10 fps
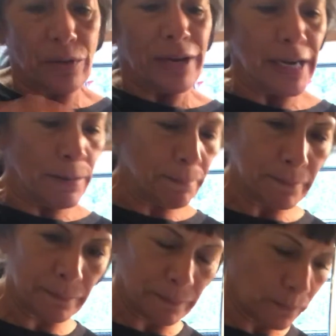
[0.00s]
cream,
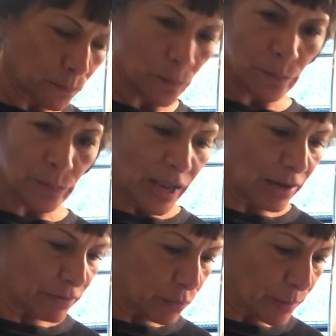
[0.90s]

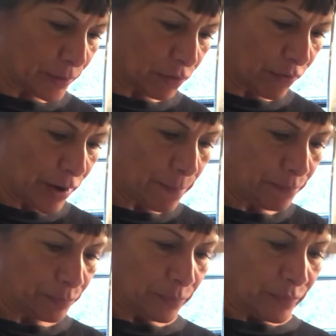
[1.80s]
heavy whipping cream,